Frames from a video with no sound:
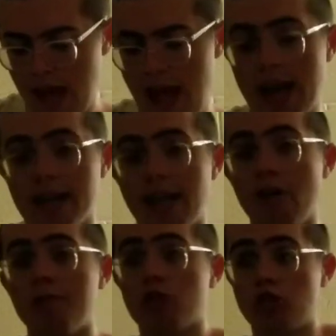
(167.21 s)
And
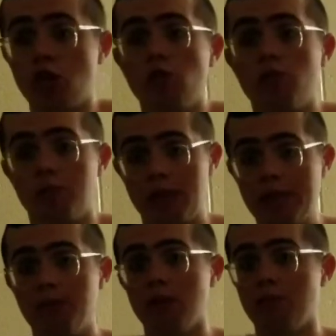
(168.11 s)
that will show
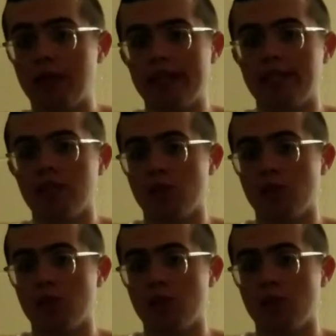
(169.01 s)
people, places,